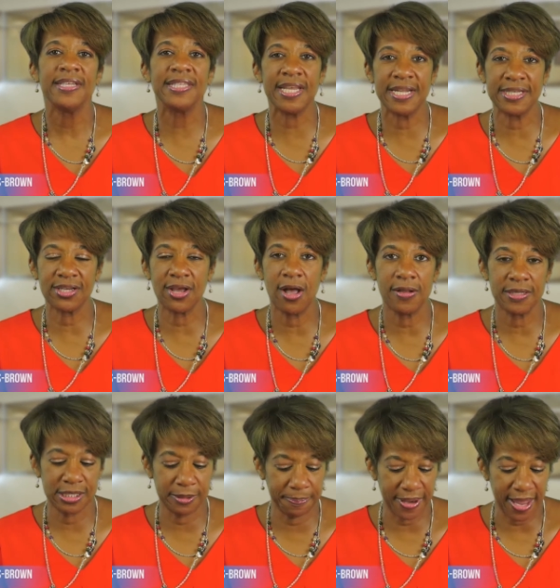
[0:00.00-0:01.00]
It's called
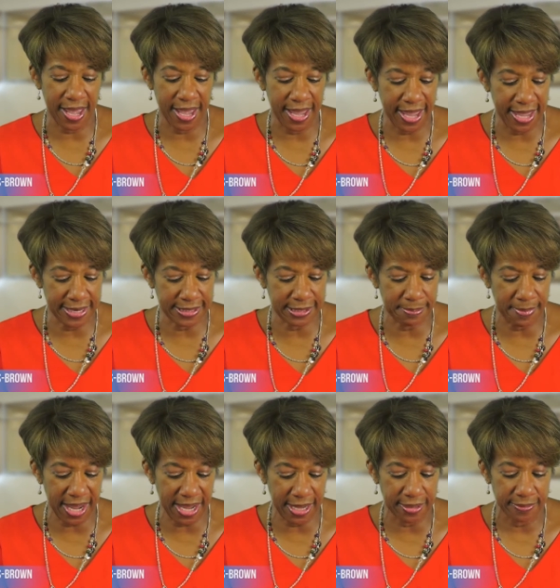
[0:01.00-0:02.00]
supply and
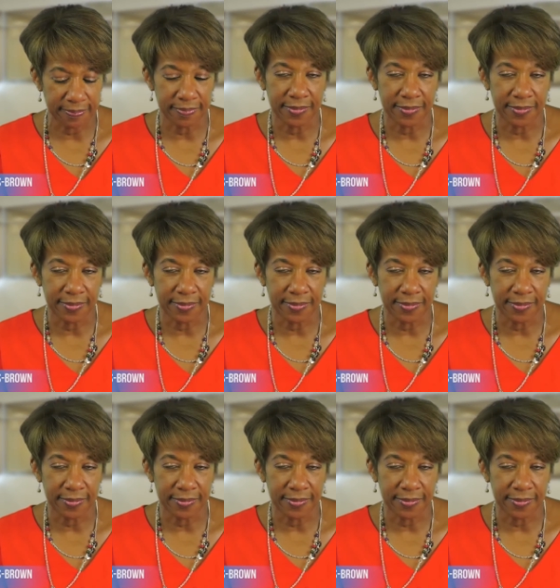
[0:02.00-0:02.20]
demand.